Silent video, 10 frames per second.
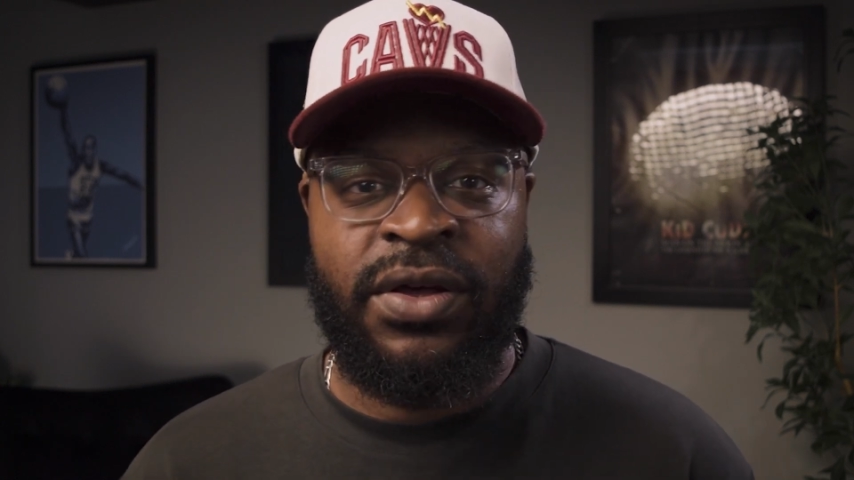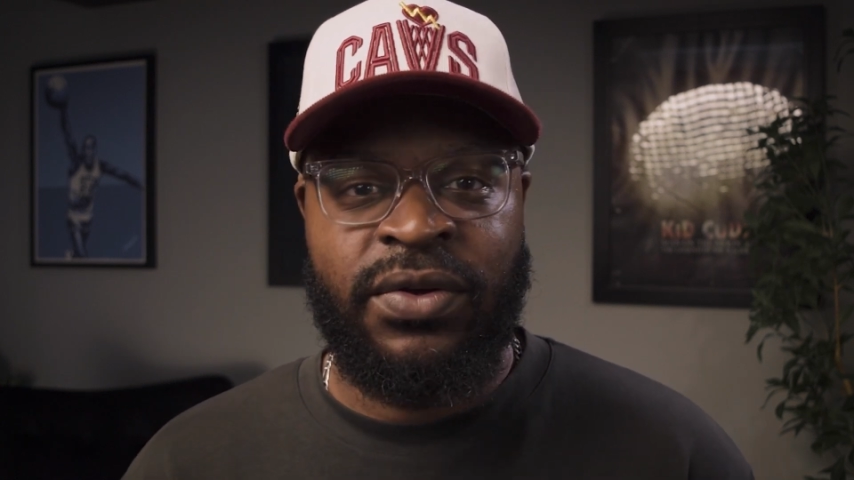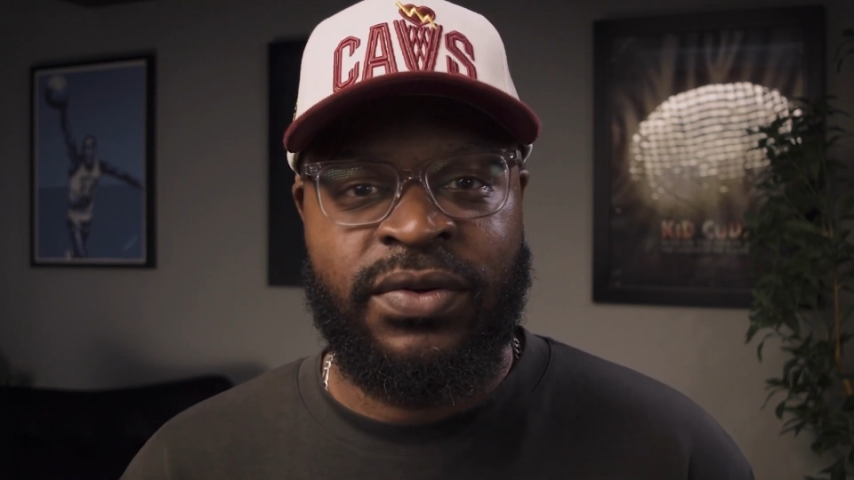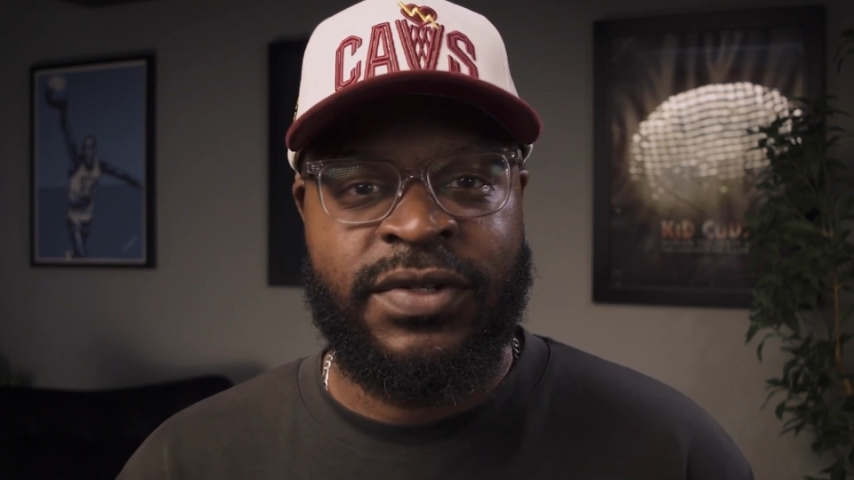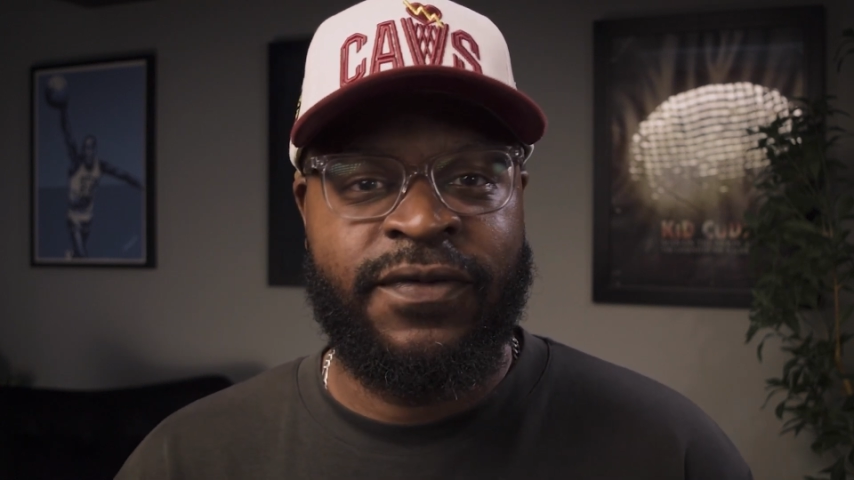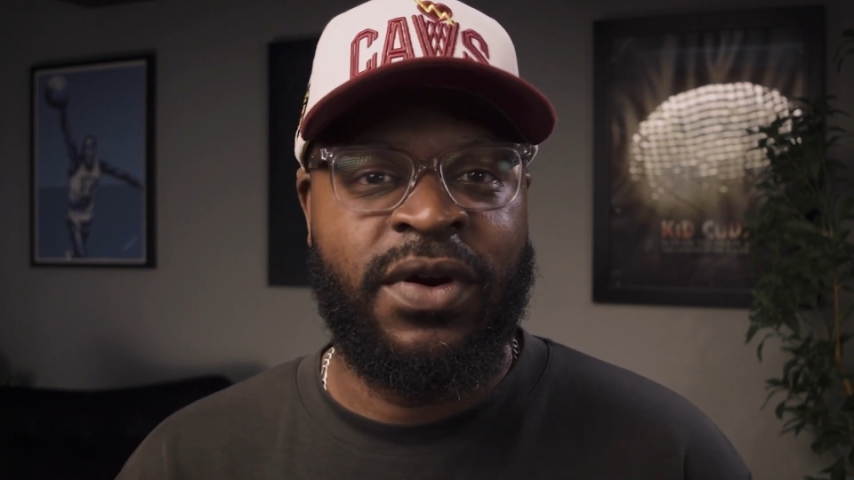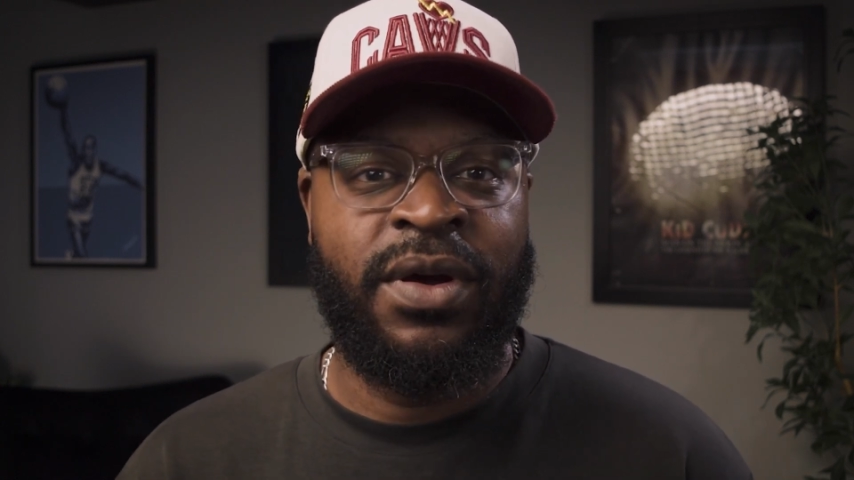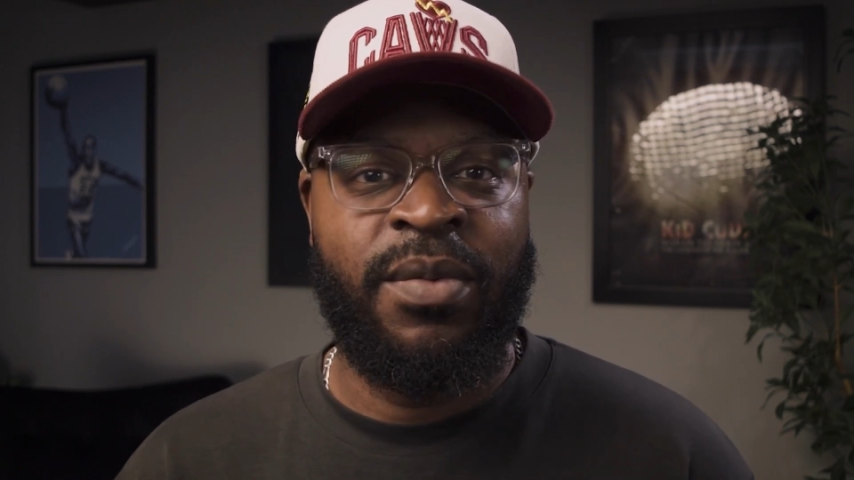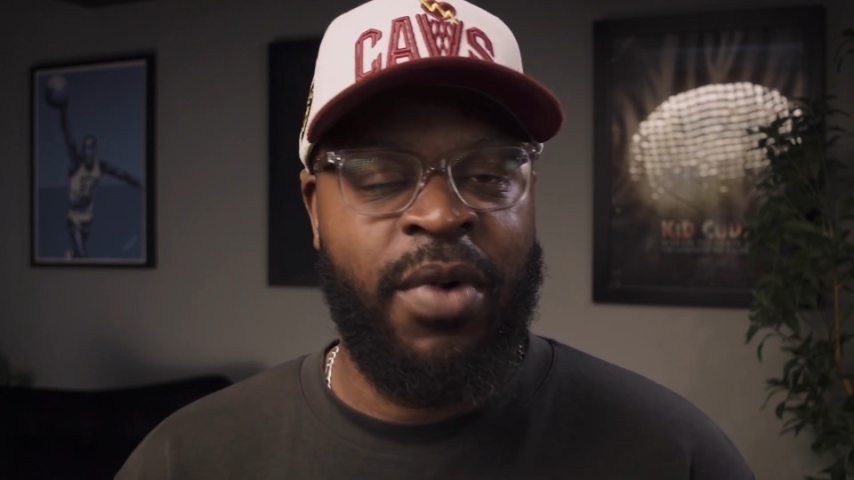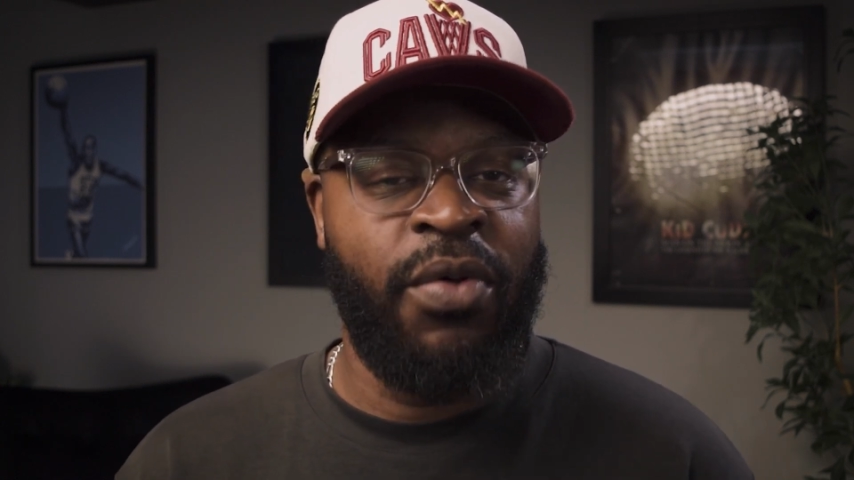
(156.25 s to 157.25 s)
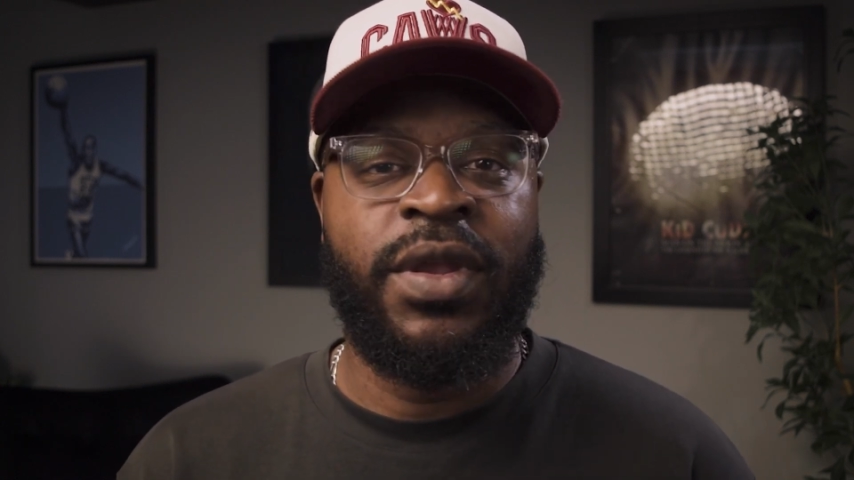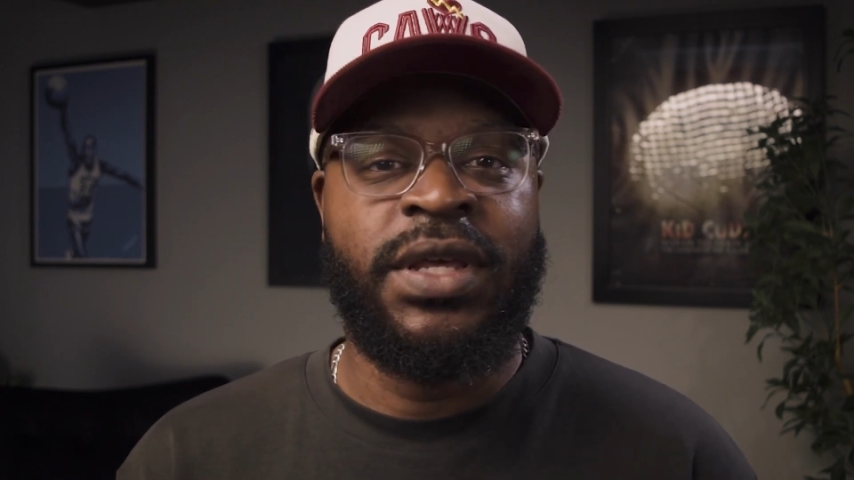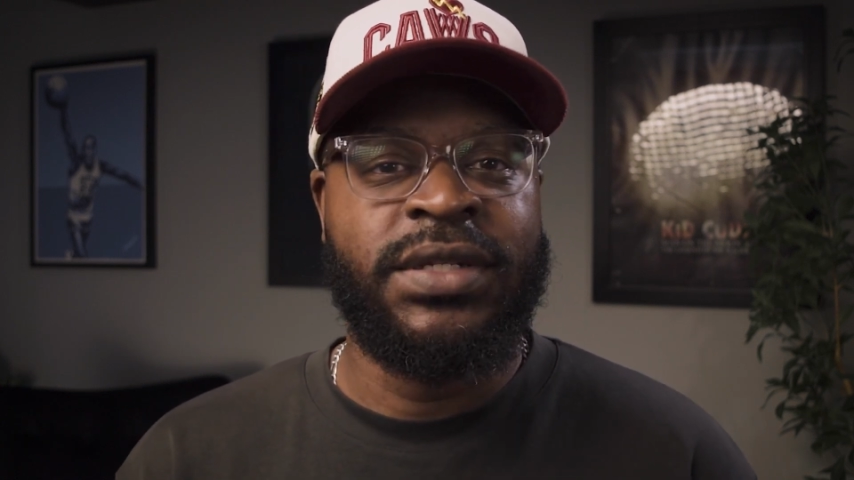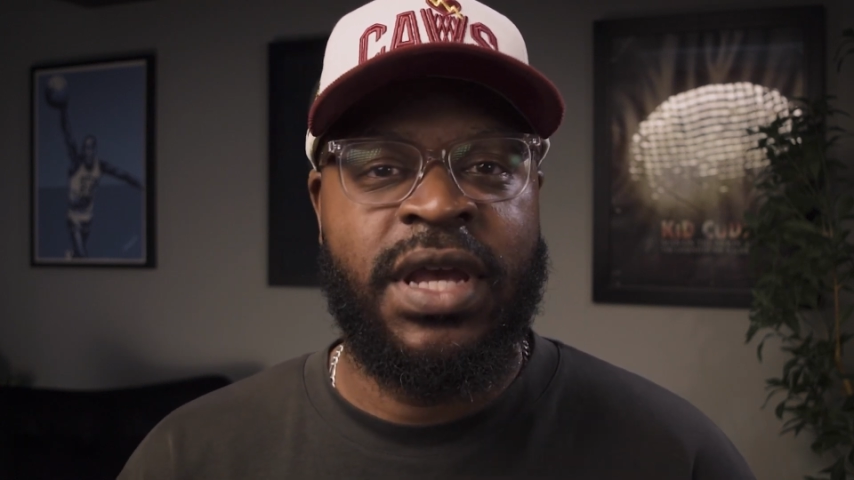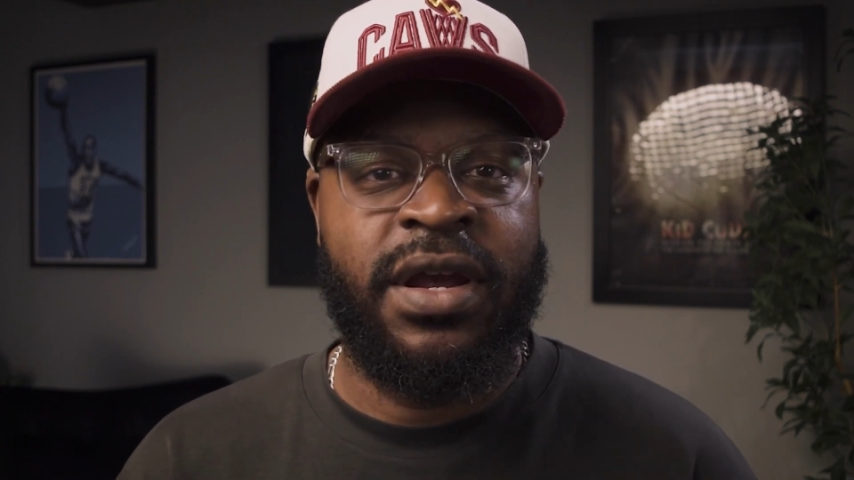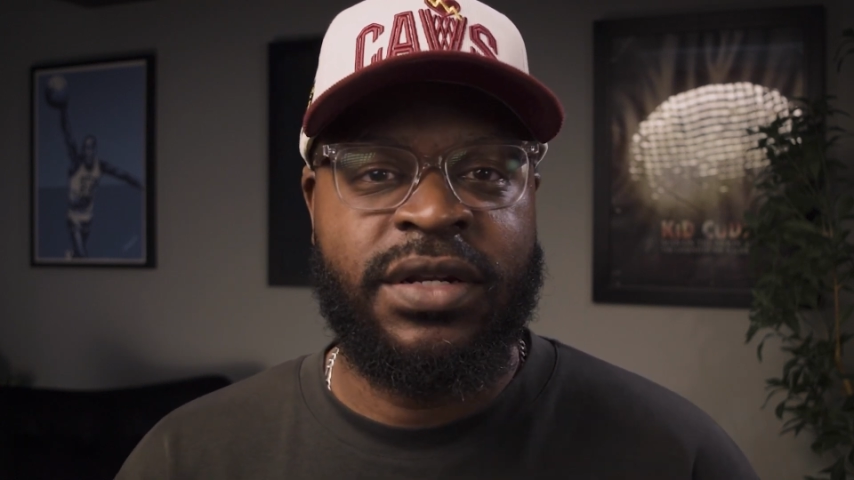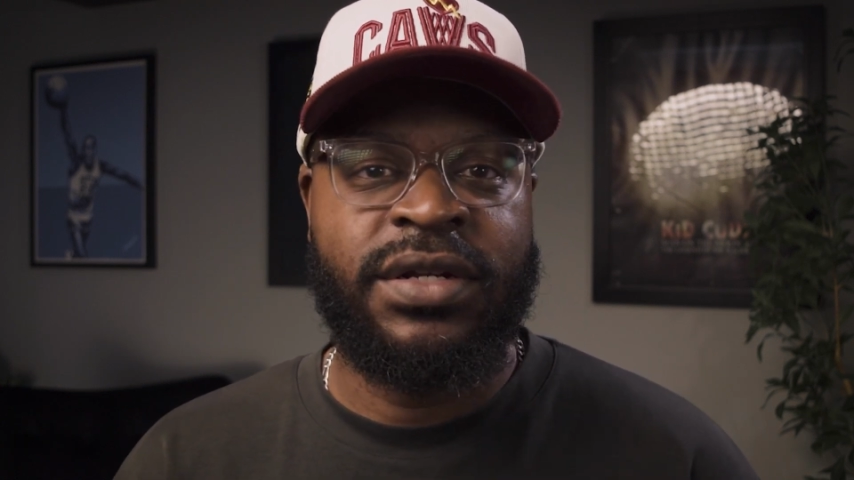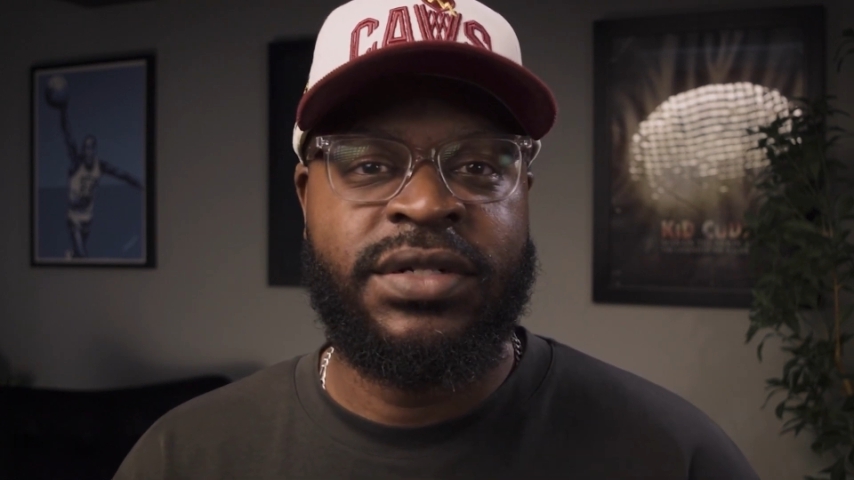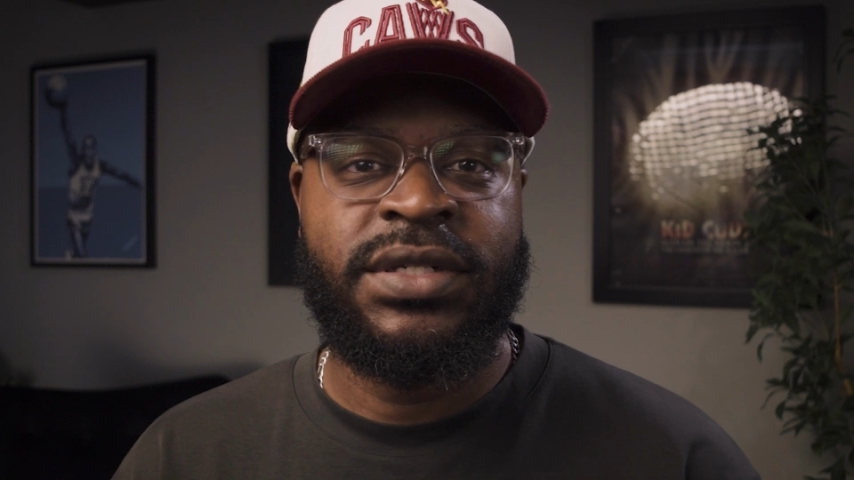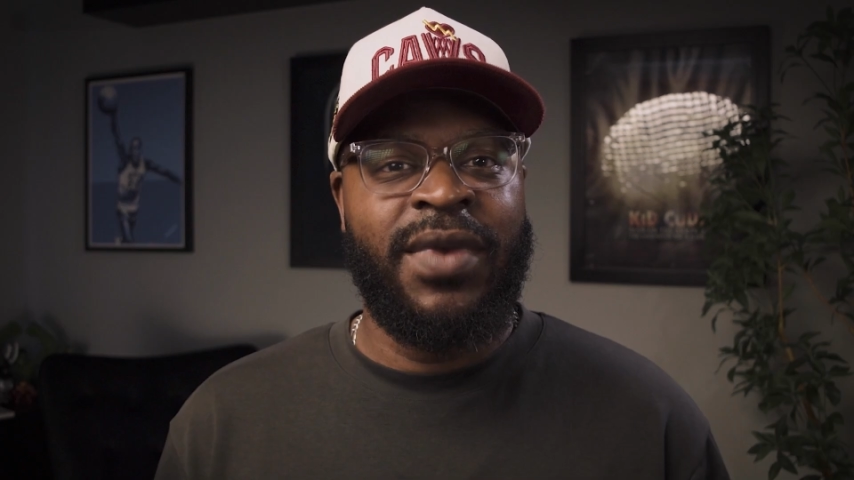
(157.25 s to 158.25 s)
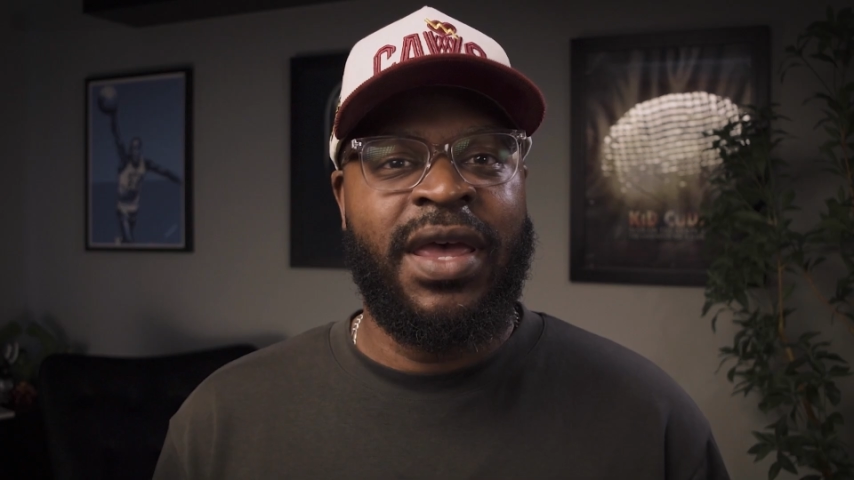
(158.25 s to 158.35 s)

lows from both of these characters.